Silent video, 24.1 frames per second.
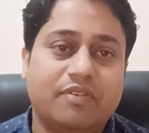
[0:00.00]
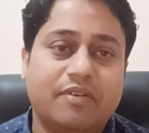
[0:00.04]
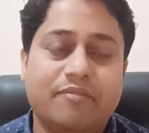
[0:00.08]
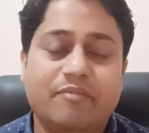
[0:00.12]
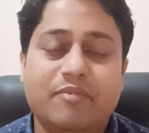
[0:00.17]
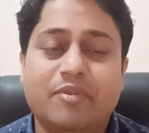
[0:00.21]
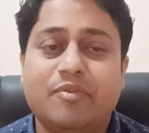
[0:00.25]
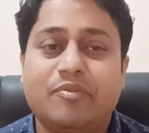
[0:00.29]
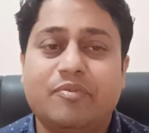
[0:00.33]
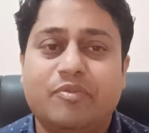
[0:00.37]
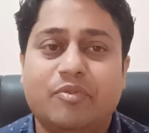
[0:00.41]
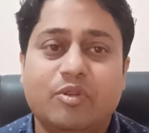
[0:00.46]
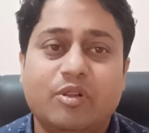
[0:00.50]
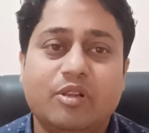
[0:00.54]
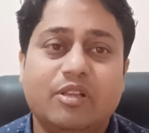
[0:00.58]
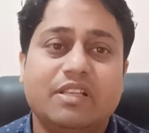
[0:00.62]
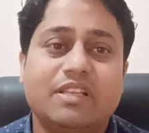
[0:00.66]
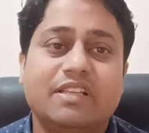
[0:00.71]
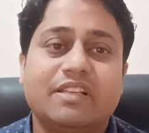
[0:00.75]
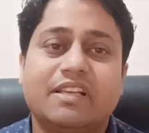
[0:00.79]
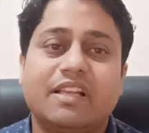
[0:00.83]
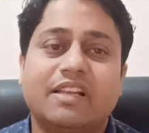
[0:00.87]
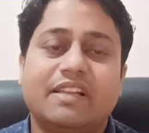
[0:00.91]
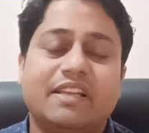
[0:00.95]
And if you
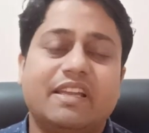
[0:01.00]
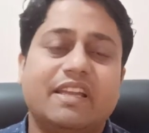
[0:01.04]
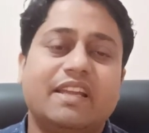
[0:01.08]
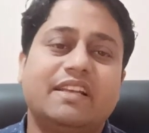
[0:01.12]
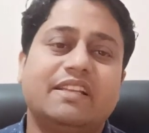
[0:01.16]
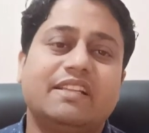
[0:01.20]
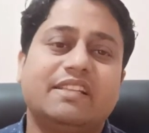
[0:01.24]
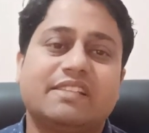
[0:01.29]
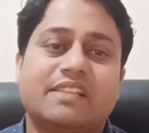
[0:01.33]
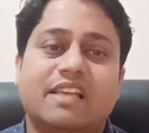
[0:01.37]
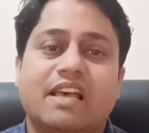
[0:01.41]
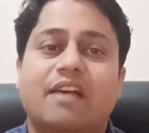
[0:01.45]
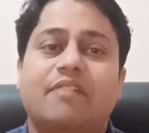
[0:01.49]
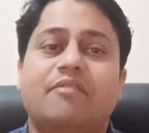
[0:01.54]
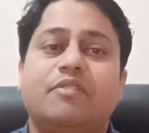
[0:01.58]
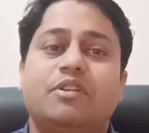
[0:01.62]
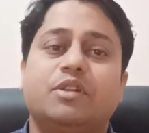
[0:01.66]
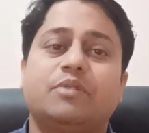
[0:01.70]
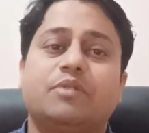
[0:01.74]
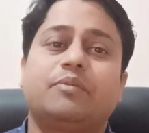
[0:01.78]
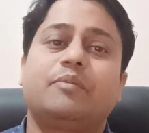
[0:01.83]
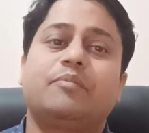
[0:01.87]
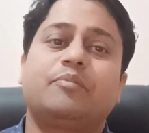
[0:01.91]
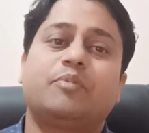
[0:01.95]
inculcate this
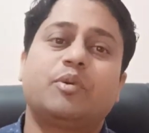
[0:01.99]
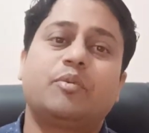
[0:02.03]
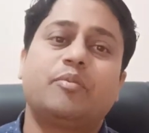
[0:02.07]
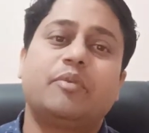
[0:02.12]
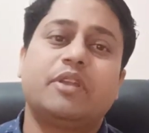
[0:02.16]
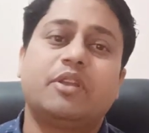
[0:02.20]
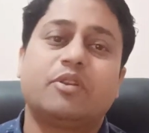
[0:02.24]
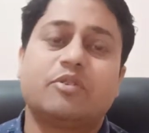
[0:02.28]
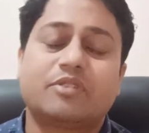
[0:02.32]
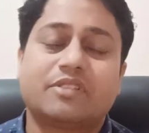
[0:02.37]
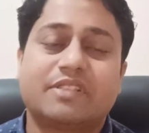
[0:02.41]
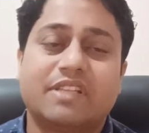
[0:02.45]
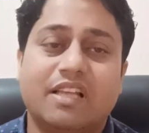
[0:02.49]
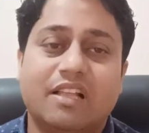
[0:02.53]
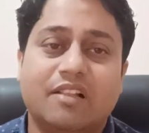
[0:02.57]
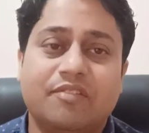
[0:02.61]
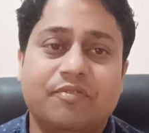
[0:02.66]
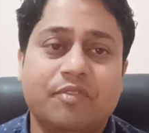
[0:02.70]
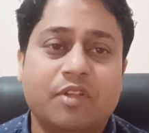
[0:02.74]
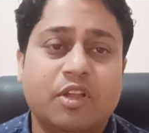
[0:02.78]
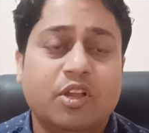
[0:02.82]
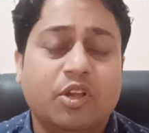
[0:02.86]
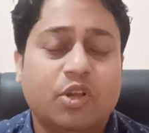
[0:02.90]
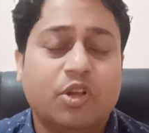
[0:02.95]
habit of improving
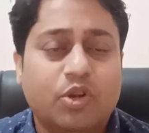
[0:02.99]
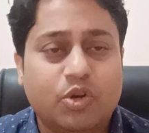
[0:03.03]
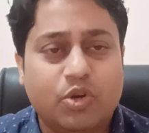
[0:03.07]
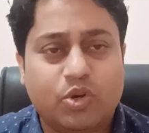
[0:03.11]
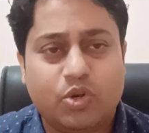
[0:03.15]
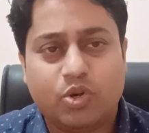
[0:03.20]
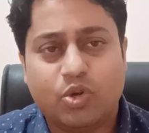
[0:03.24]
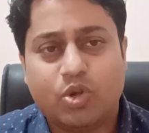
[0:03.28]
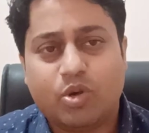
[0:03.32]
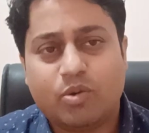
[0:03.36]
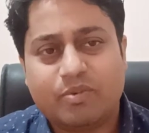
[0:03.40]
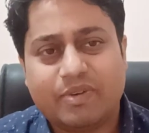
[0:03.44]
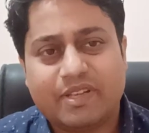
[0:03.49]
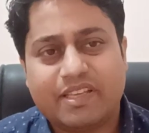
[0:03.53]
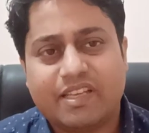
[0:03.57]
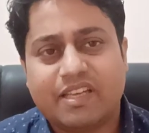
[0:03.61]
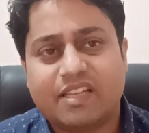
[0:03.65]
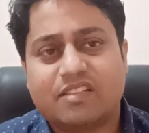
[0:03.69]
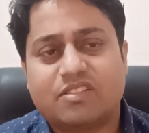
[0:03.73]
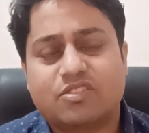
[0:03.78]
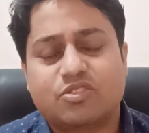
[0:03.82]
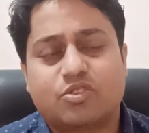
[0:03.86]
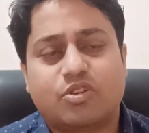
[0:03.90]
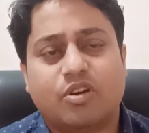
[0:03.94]
yourself, nobody
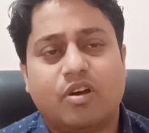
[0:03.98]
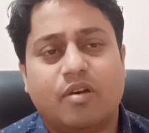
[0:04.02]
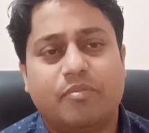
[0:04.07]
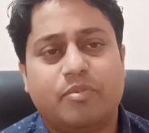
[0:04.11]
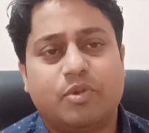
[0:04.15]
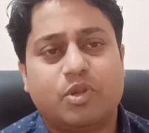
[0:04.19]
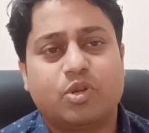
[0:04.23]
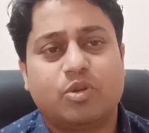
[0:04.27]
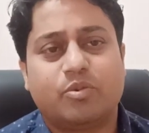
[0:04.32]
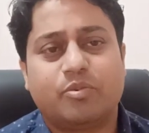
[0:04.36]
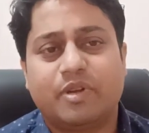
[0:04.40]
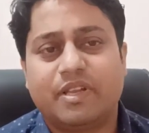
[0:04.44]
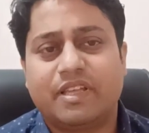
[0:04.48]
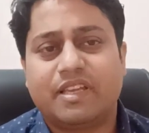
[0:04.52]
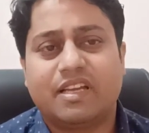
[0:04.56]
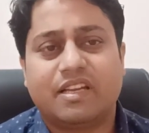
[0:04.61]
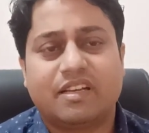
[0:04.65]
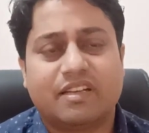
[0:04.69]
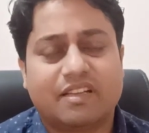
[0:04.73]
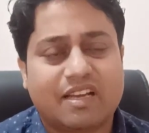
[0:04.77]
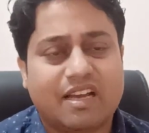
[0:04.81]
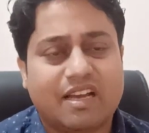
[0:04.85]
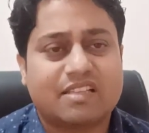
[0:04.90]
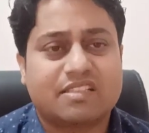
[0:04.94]
can stop you, nobody
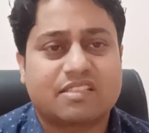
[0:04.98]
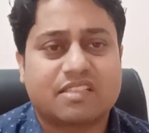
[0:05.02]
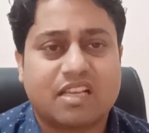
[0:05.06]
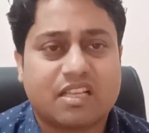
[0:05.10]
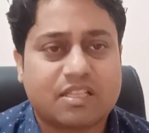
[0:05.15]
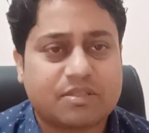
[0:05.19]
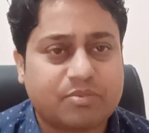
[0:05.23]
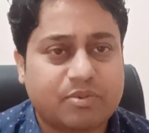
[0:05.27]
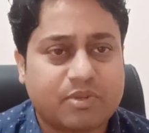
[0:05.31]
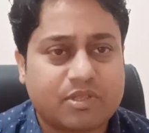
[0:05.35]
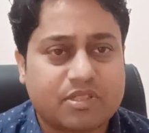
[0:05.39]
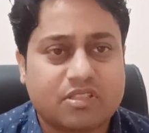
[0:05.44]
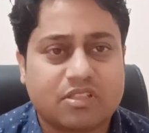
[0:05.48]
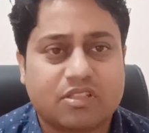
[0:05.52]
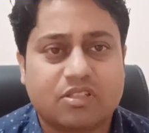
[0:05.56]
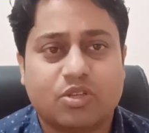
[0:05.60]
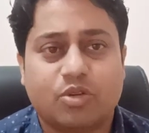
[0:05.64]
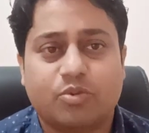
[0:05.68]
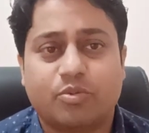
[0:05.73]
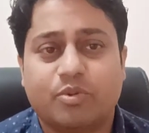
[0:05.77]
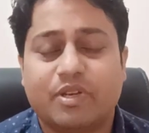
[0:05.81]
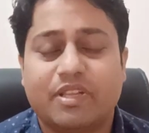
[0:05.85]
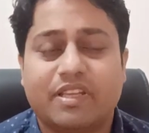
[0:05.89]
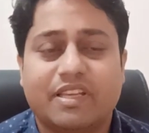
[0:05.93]
can cast aspersion,
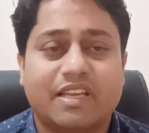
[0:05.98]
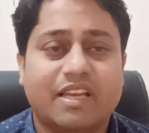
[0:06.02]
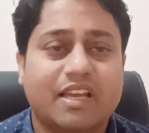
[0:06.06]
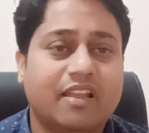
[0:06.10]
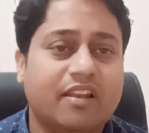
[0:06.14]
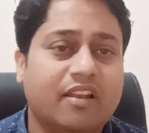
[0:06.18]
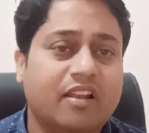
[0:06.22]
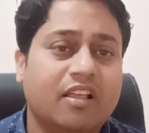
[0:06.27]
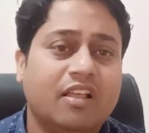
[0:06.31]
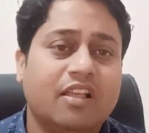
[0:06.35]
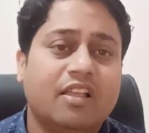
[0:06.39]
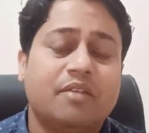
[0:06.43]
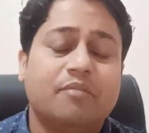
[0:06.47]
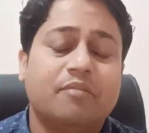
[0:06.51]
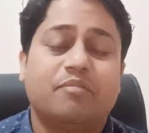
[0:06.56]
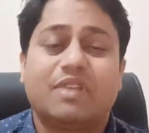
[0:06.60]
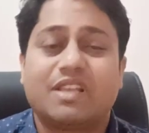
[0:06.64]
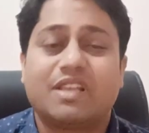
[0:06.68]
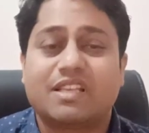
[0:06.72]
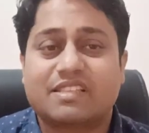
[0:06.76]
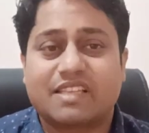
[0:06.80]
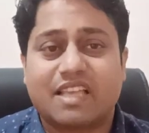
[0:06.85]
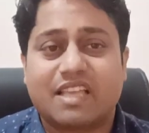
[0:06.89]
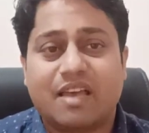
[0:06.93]
nobody can
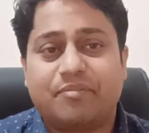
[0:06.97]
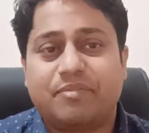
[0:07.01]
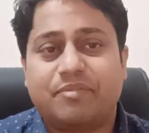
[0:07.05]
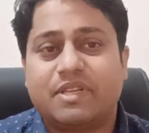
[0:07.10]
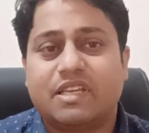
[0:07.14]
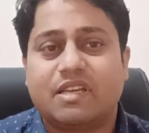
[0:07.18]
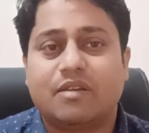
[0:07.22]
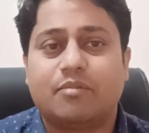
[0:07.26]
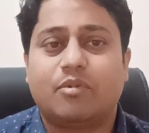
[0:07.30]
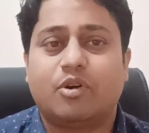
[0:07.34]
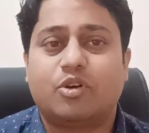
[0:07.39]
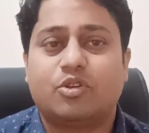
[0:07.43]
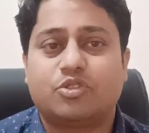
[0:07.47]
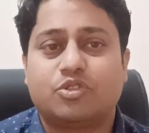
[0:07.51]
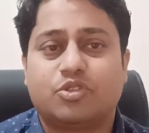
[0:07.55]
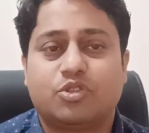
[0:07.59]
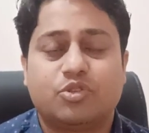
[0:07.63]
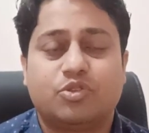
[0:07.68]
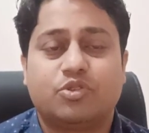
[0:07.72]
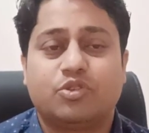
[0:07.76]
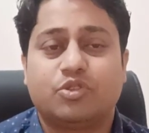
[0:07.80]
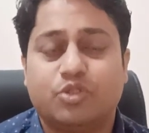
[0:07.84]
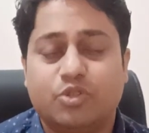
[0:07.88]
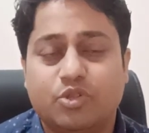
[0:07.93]
be a skeptic about you.